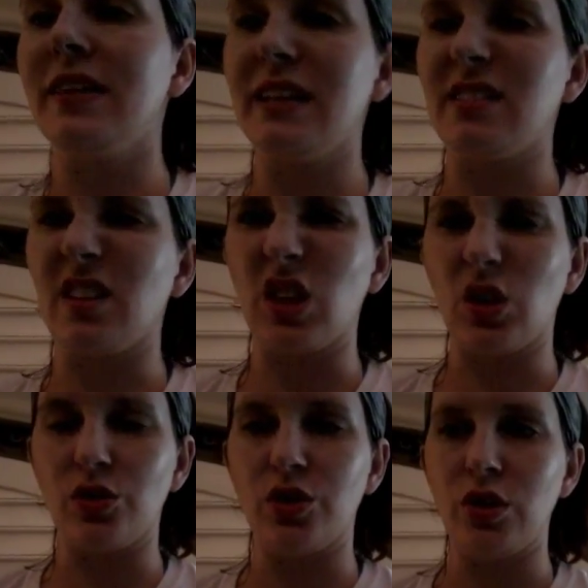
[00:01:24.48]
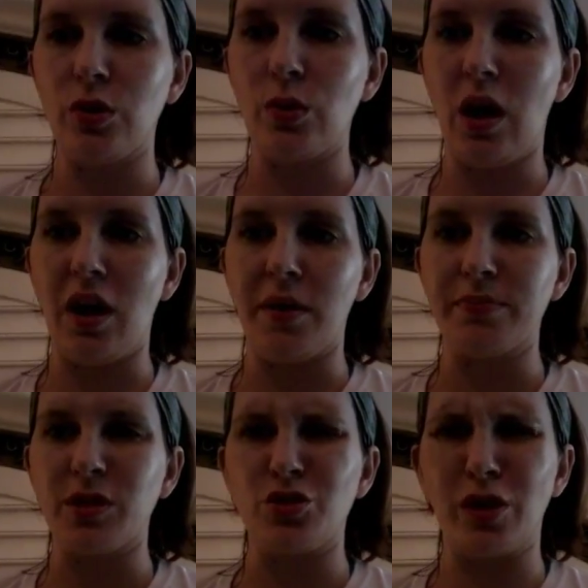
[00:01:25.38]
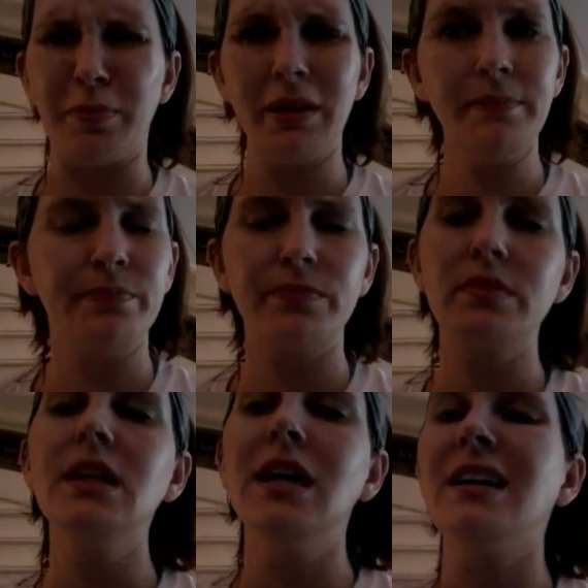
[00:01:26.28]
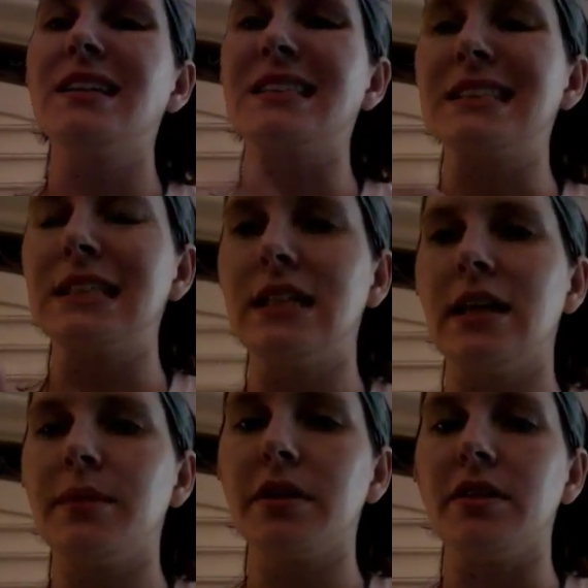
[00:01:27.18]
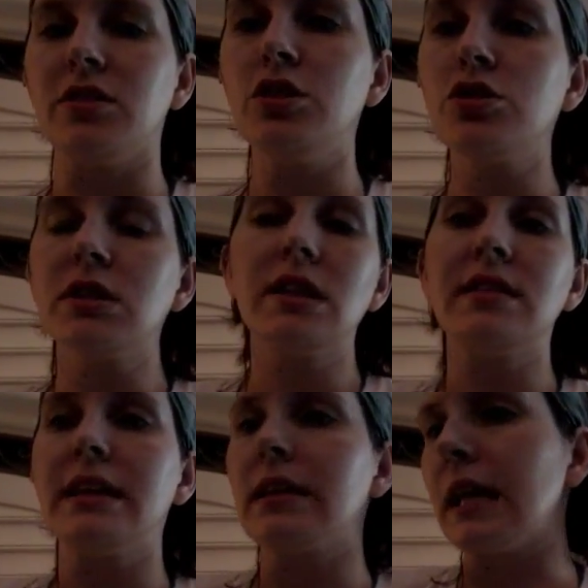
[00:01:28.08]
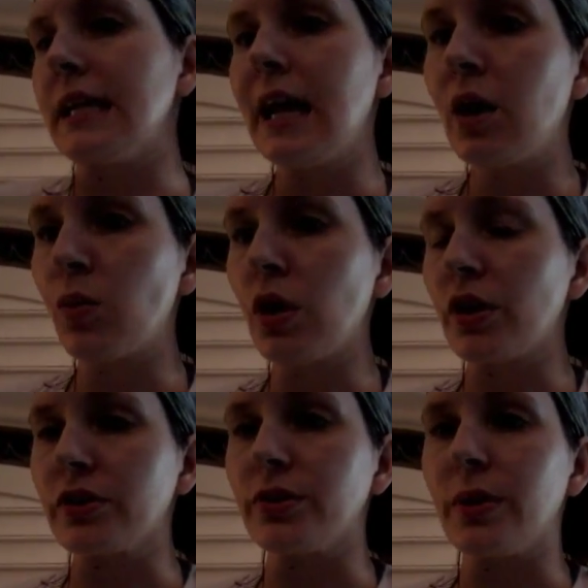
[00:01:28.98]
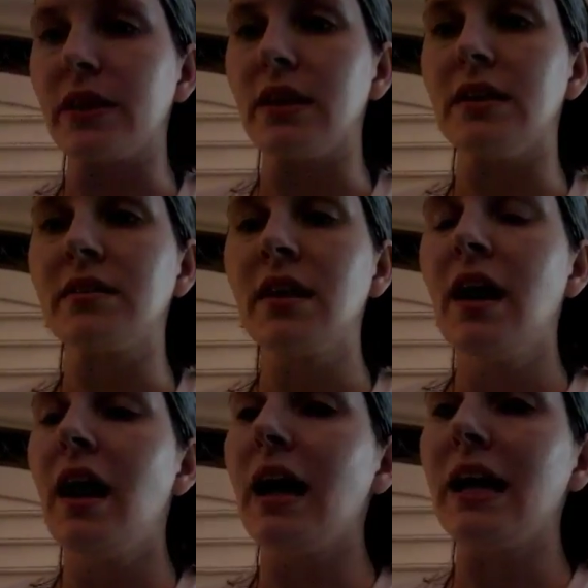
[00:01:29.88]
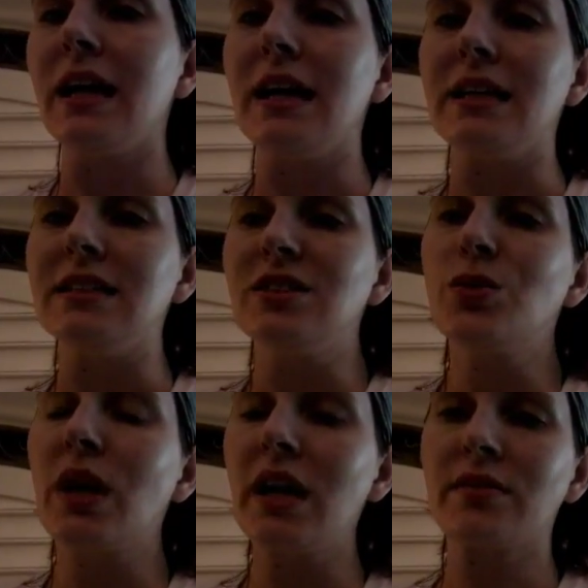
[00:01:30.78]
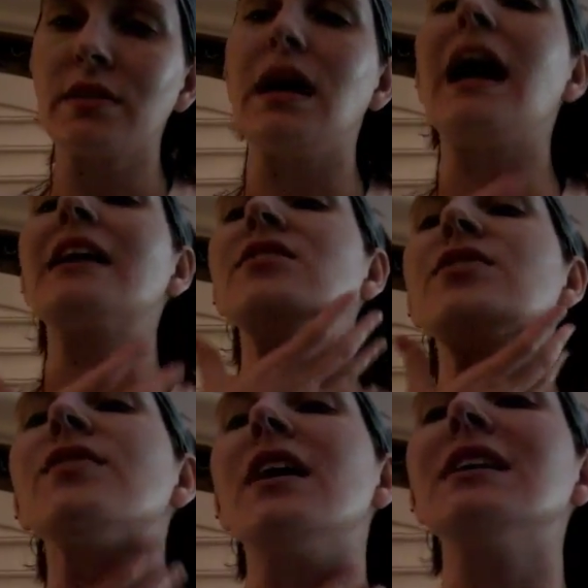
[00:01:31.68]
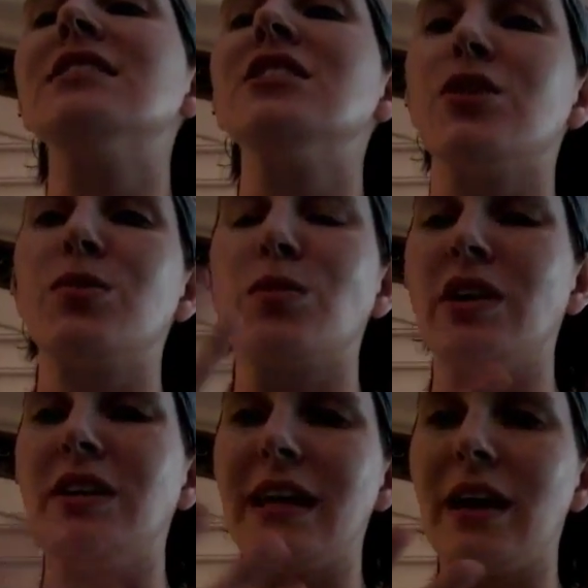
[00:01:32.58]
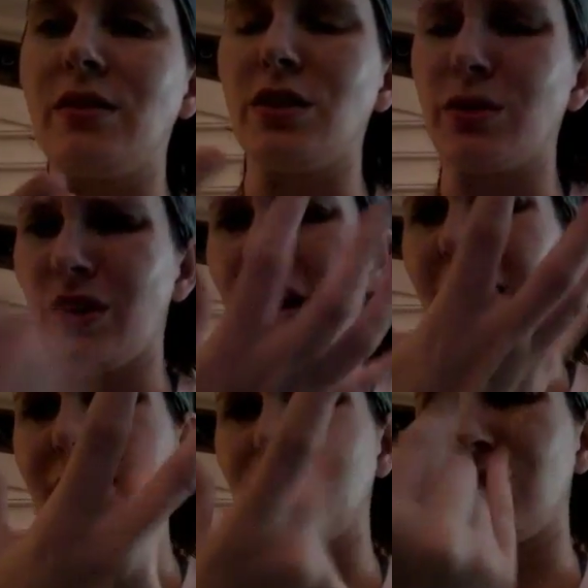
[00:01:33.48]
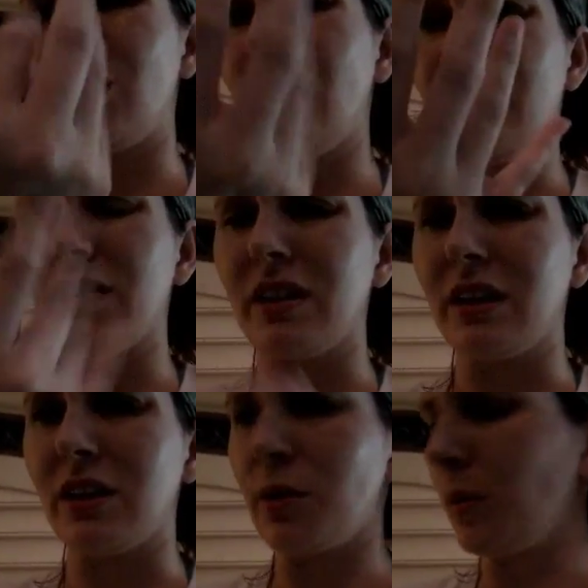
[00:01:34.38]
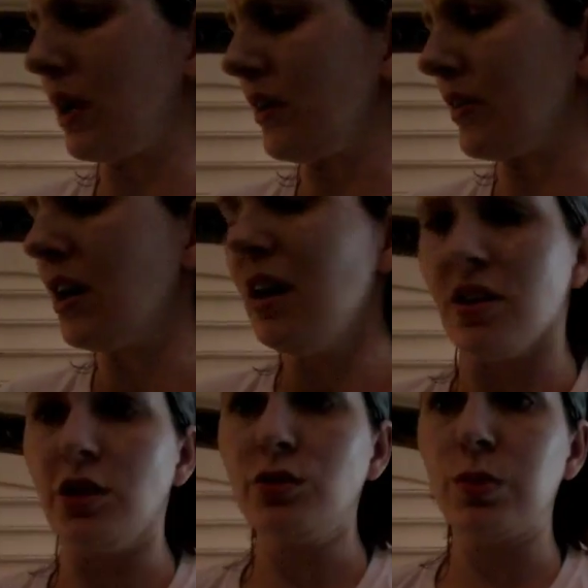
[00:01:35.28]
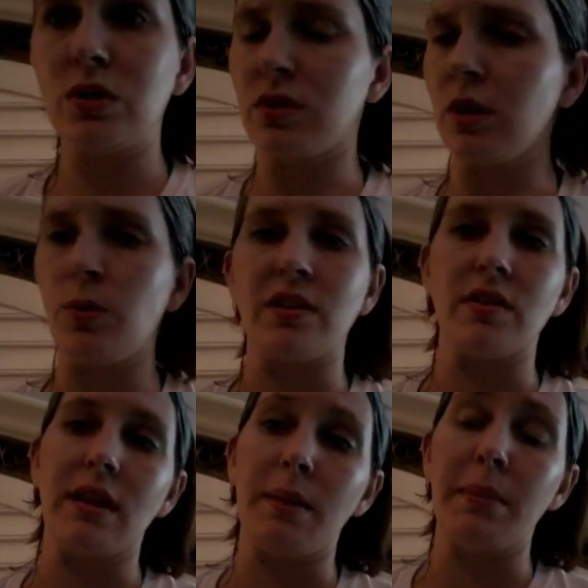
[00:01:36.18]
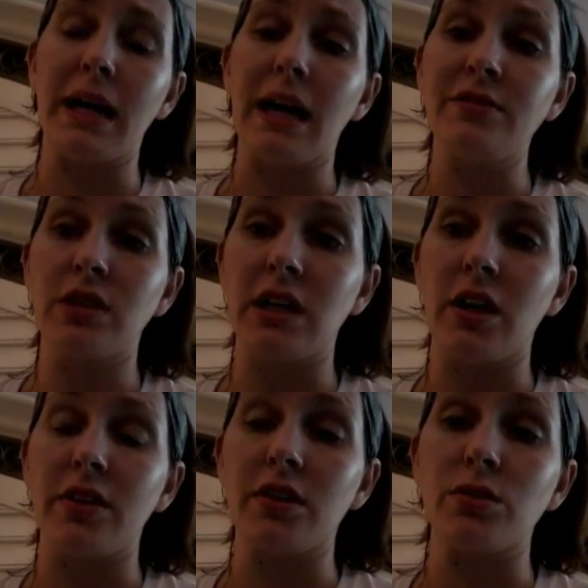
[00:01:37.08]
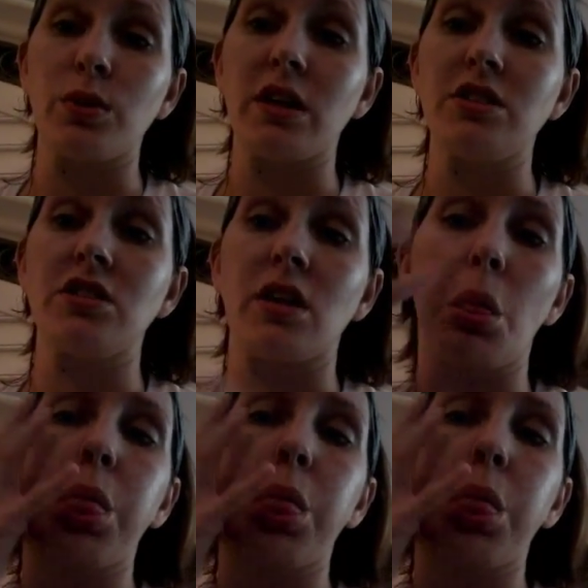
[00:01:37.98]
it gets a little too um, drippy can clean it up because usually they say to lay down while you're doing this and you can't relax if you've got serum running down you your hands are all covered in it or whatever this one really wasn't that bad i've tried others where it's just like